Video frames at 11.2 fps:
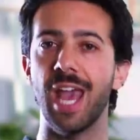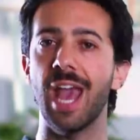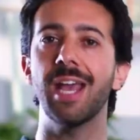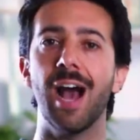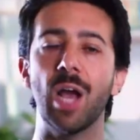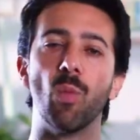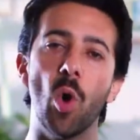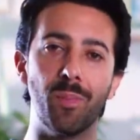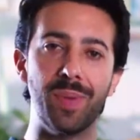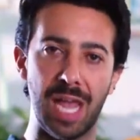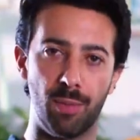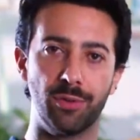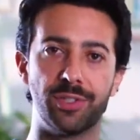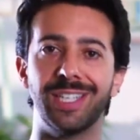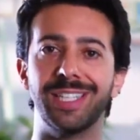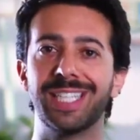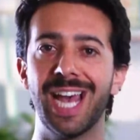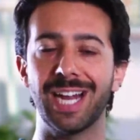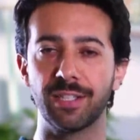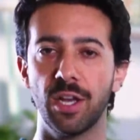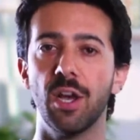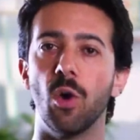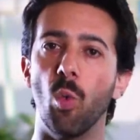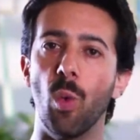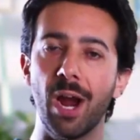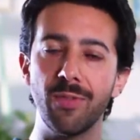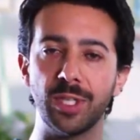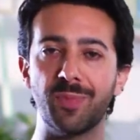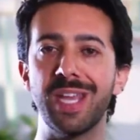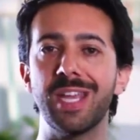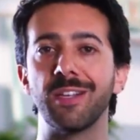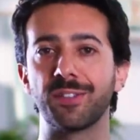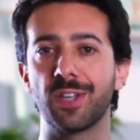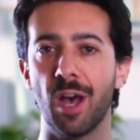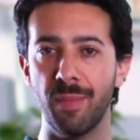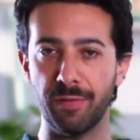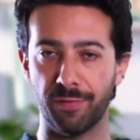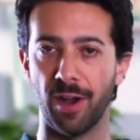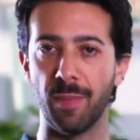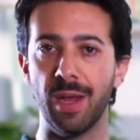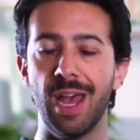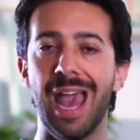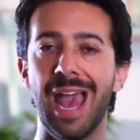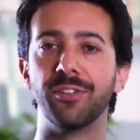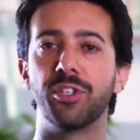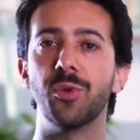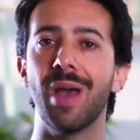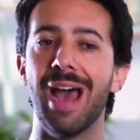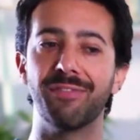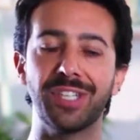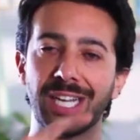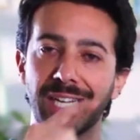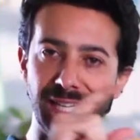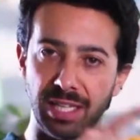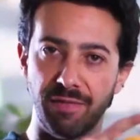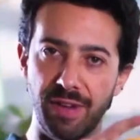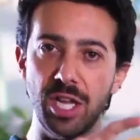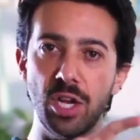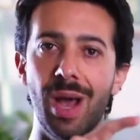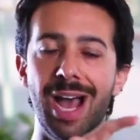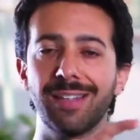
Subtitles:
The AI won't be able to detect where the speaking is coming from. And so you have to connect the video